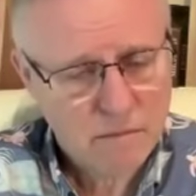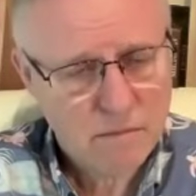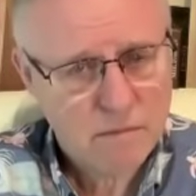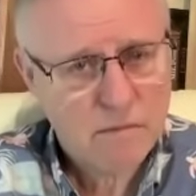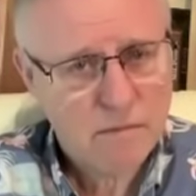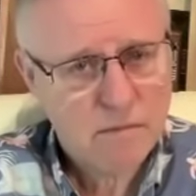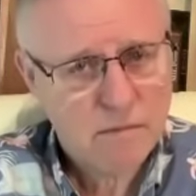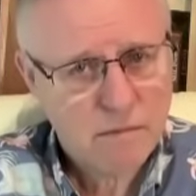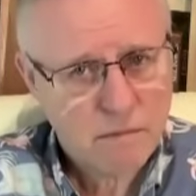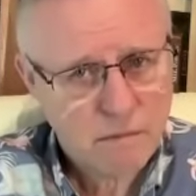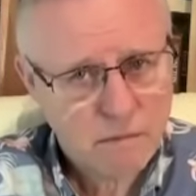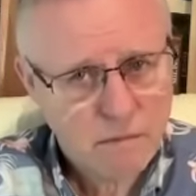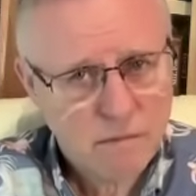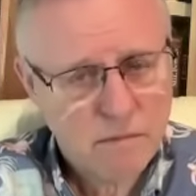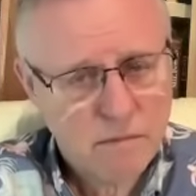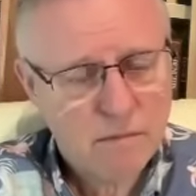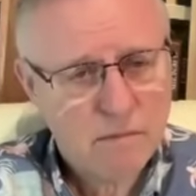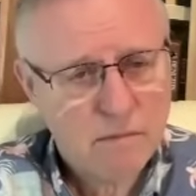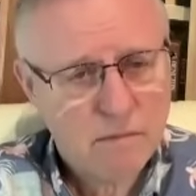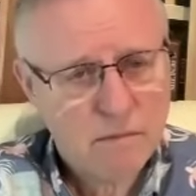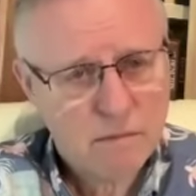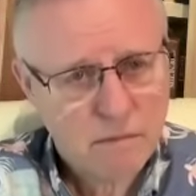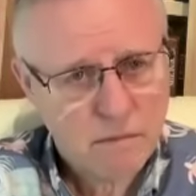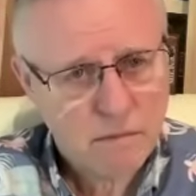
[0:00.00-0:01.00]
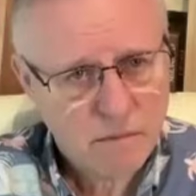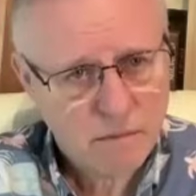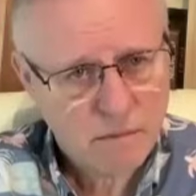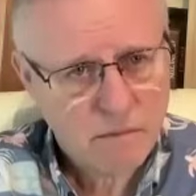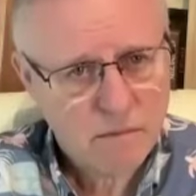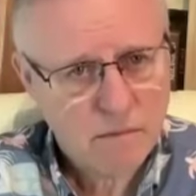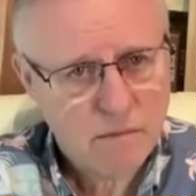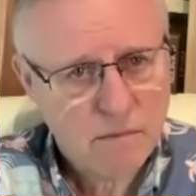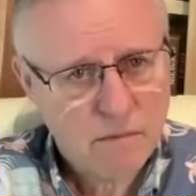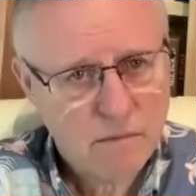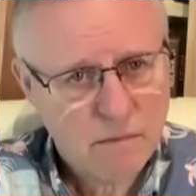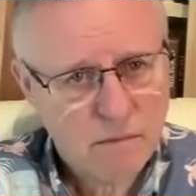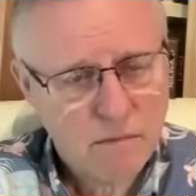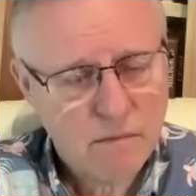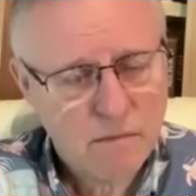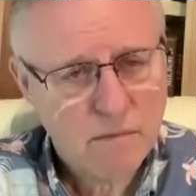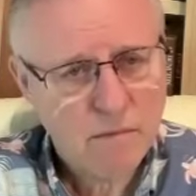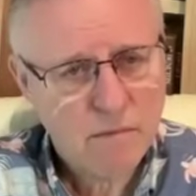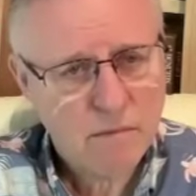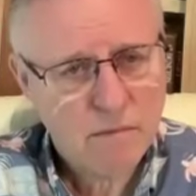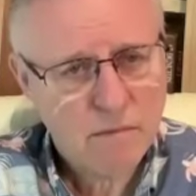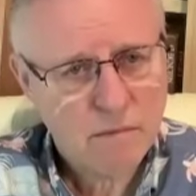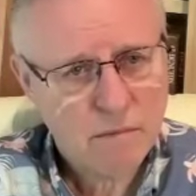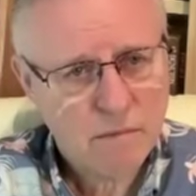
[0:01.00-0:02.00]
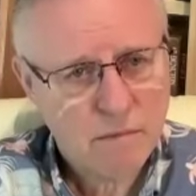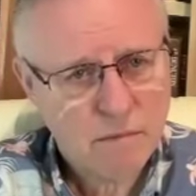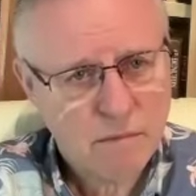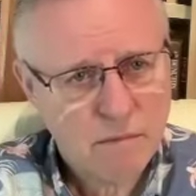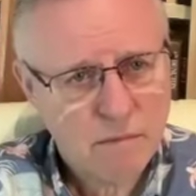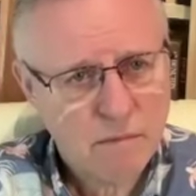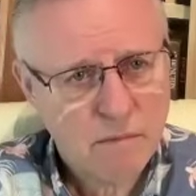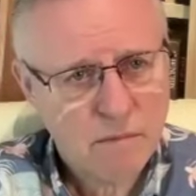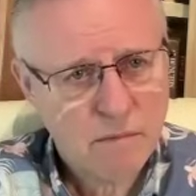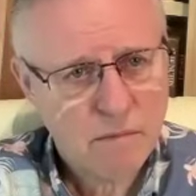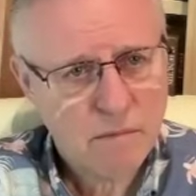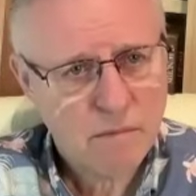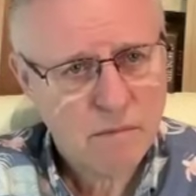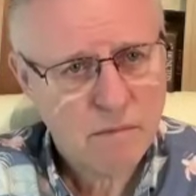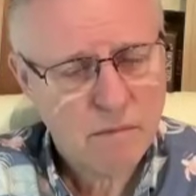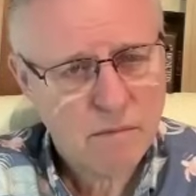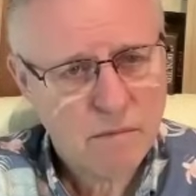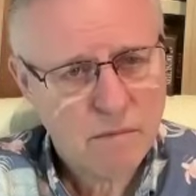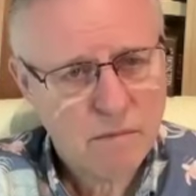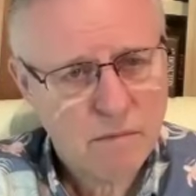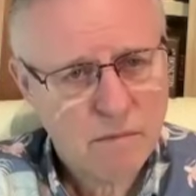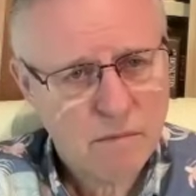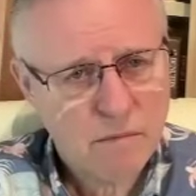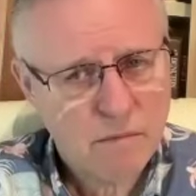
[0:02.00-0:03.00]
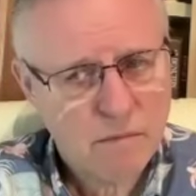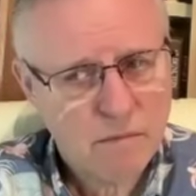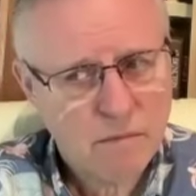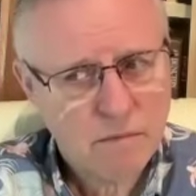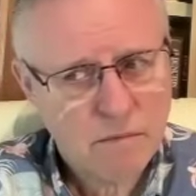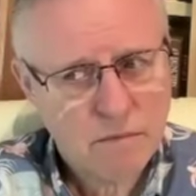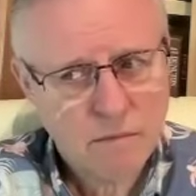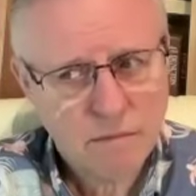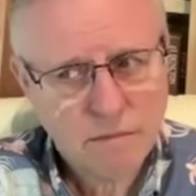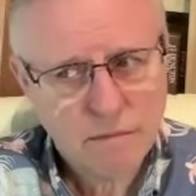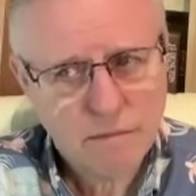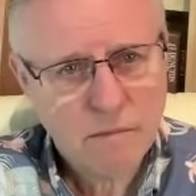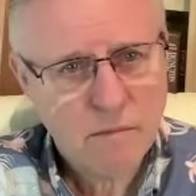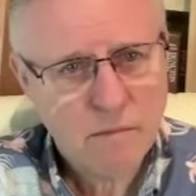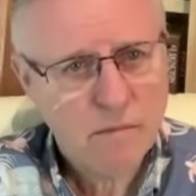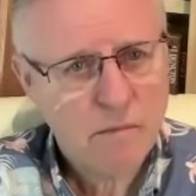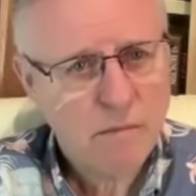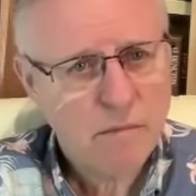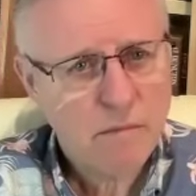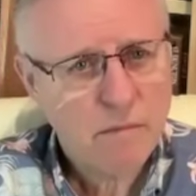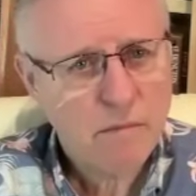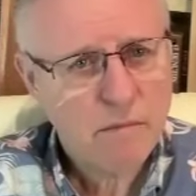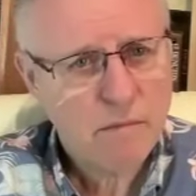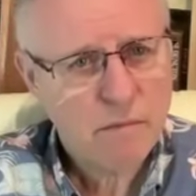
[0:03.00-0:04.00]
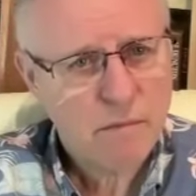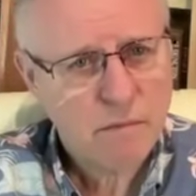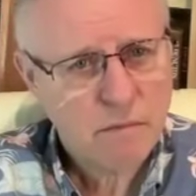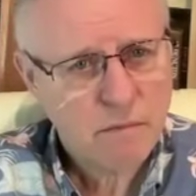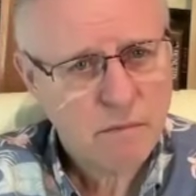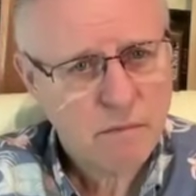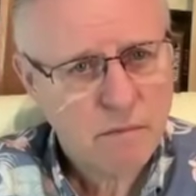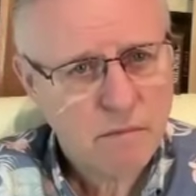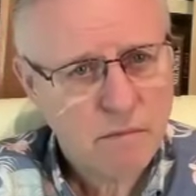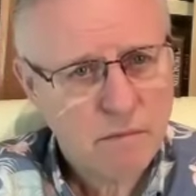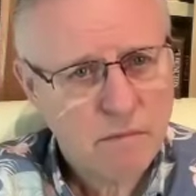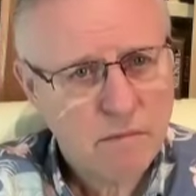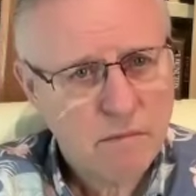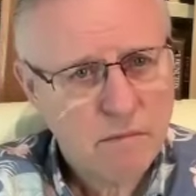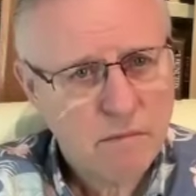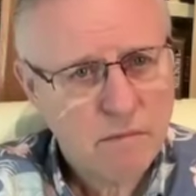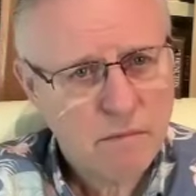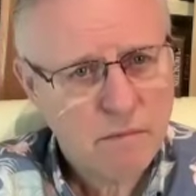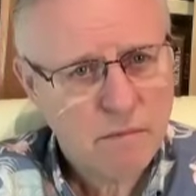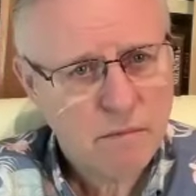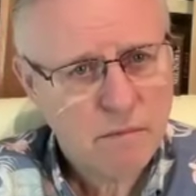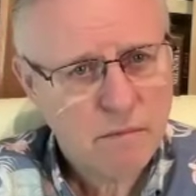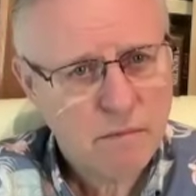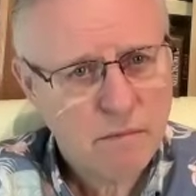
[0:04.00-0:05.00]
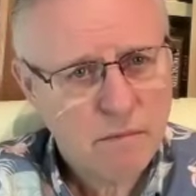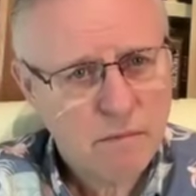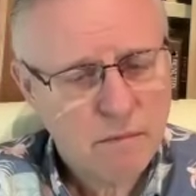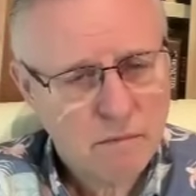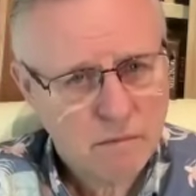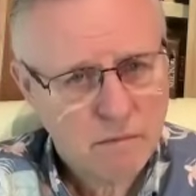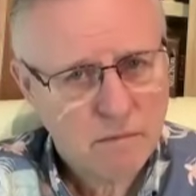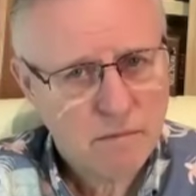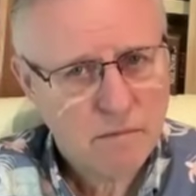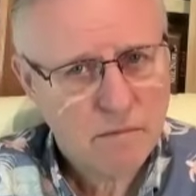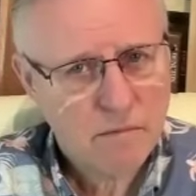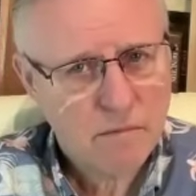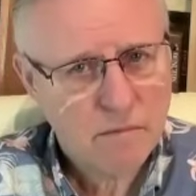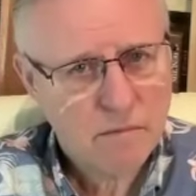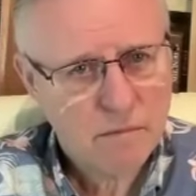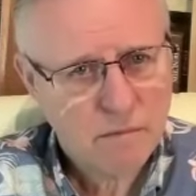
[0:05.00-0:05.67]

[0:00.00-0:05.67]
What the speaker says: This person isn't speaking.